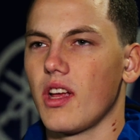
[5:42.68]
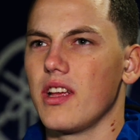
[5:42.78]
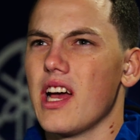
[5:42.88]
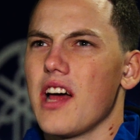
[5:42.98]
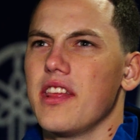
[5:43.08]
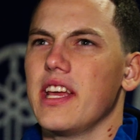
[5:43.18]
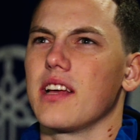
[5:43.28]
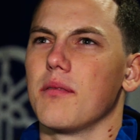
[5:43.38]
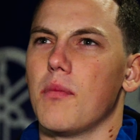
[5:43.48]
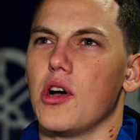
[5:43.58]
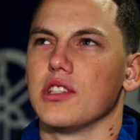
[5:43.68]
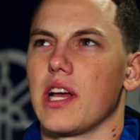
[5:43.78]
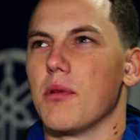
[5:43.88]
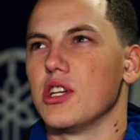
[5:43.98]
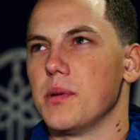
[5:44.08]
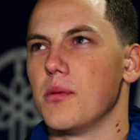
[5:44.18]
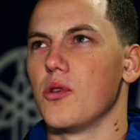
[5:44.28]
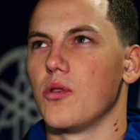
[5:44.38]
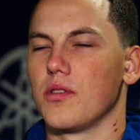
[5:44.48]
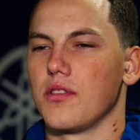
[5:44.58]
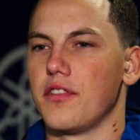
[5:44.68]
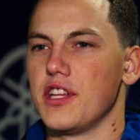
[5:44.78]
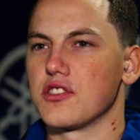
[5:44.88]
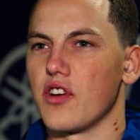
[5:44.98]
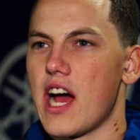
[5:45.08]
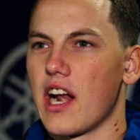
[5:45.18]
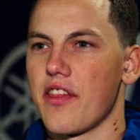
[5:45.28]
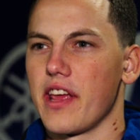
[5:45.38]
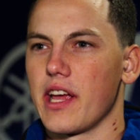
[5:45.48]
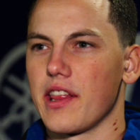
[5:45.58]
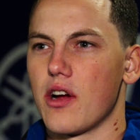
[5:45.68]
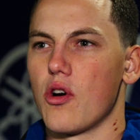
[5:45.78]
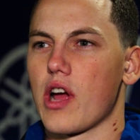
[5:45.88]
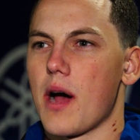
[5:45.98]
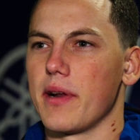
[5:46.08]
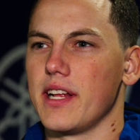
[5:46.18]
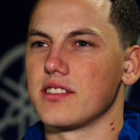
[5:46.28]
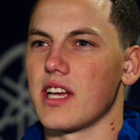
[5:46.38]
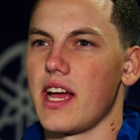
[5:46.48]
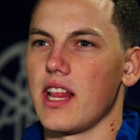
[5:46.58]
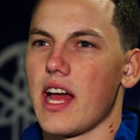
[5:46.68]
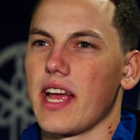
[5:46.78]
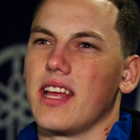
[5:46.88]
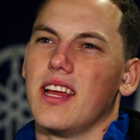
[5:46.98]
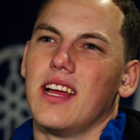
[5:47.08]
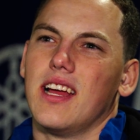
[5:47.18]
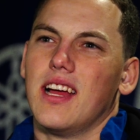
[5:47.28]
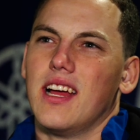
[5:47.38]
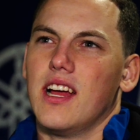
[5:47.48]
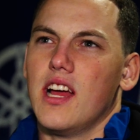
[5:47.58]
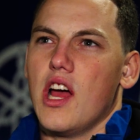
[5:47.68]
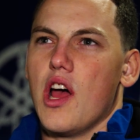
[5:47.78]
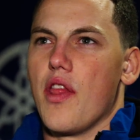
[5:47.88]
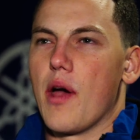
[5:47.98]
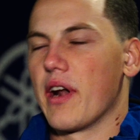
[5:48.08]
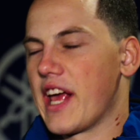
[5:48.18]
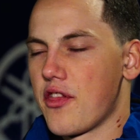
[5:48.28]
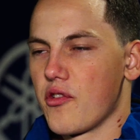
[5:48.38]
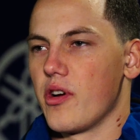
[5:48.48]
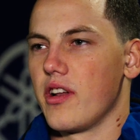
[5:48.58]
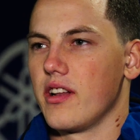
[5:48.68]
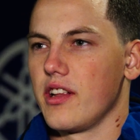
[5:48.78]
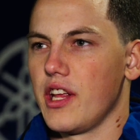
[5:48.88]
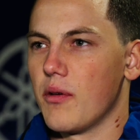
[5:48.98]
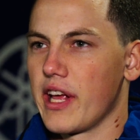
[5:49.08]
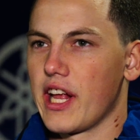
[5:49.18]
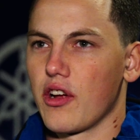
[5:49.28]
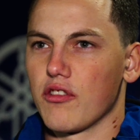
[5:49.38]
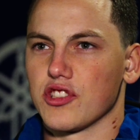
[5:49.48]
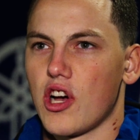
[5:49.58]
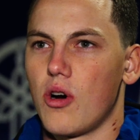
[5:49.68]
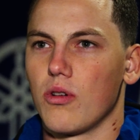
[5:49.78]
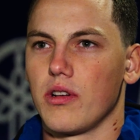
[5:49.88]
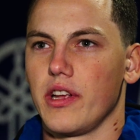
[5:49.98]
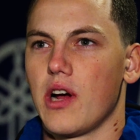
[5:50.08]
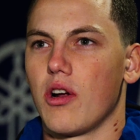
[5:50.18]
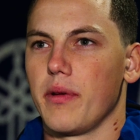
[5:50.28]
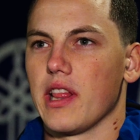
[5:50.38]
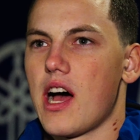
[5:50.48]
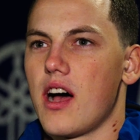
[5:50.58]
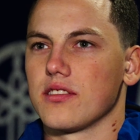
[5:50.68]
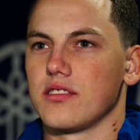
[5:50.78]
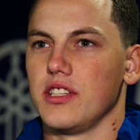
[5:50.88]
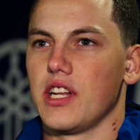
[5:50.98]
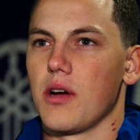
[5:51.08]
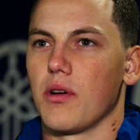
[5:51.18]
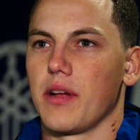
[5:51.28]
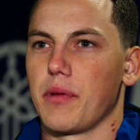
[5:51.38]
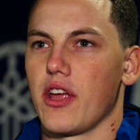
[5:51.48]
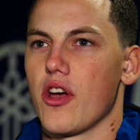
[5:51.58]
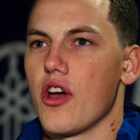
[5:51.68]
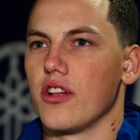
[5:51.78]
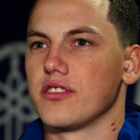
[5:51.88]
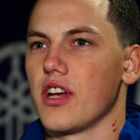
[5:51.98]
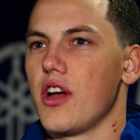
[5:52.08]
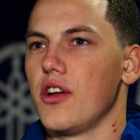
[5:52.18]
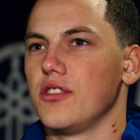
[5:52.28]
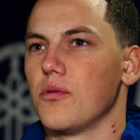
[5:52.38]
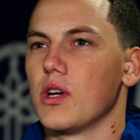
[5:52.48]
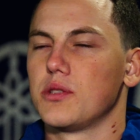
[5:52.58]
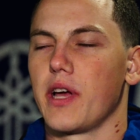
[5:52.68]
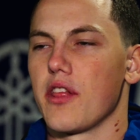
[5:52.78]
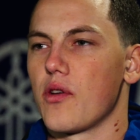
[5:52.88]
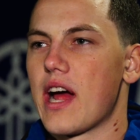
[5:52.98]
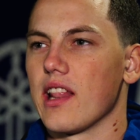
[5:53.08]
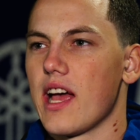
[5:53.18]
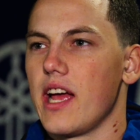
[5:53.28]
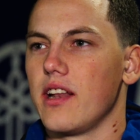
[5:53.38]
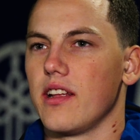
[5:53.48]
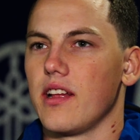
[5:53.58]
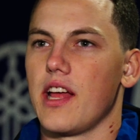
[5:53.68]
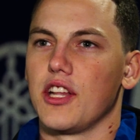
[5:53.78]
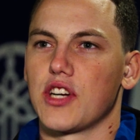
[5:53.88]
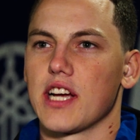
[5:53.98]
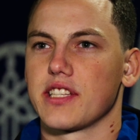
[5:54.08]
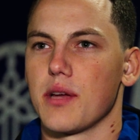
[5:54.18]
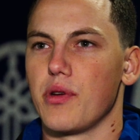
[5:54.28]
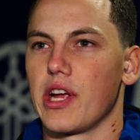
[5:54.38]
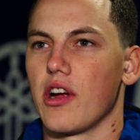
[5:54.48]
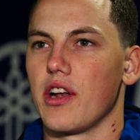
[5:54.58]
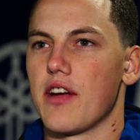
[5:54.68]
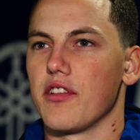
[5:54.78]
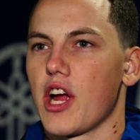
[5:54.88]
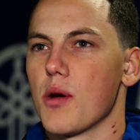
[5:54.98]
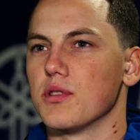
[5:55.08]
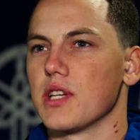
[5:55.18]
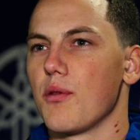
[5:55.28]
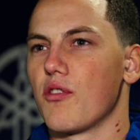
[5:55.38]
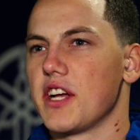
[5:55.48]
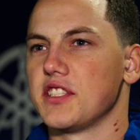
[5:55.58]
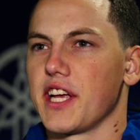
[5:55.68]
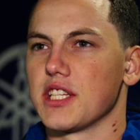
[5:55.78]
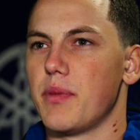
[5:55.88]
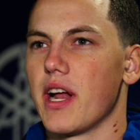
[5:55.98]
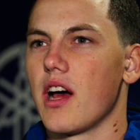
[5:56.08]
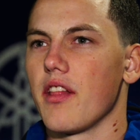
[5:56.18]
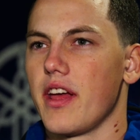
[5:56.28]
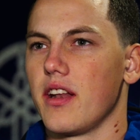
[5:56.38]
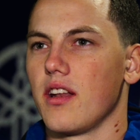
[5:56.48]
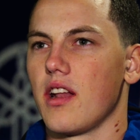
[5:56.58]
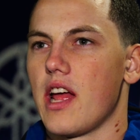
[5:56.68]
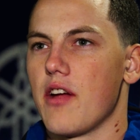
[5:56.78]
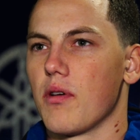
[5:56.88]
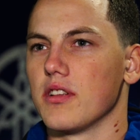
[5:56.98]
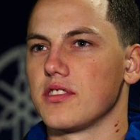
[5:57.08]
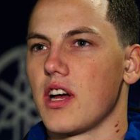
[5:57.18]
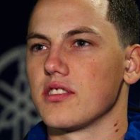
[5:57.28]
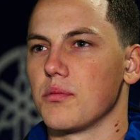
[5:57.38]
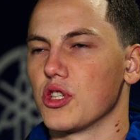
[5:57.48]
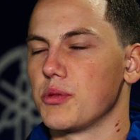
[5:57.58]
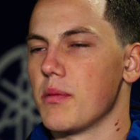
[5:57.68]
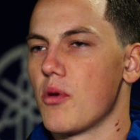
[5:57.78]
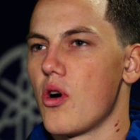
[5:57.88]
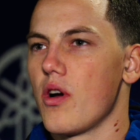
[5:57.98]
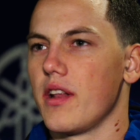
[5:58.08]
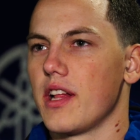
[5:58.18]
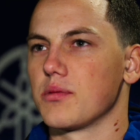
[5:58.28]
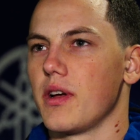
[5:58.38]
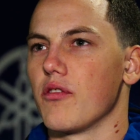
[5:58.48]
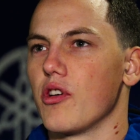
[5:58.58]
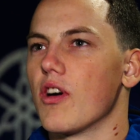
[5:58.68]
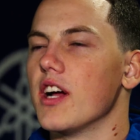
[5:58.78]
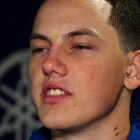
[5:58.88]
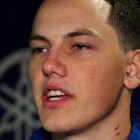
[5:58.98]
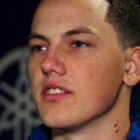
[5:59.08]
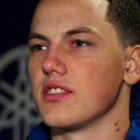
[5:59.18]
Yeah, I think like most people for this round, I think they're all coming in saying like they want to get through it. You don't want to get a good result, you don't want to be last, and you don't want to be hurt. So once we get through Adelaide and the tracks get bigger and everything opens up, the racing gets better, then everyone starts to push a bit more, and that's where the real racing is.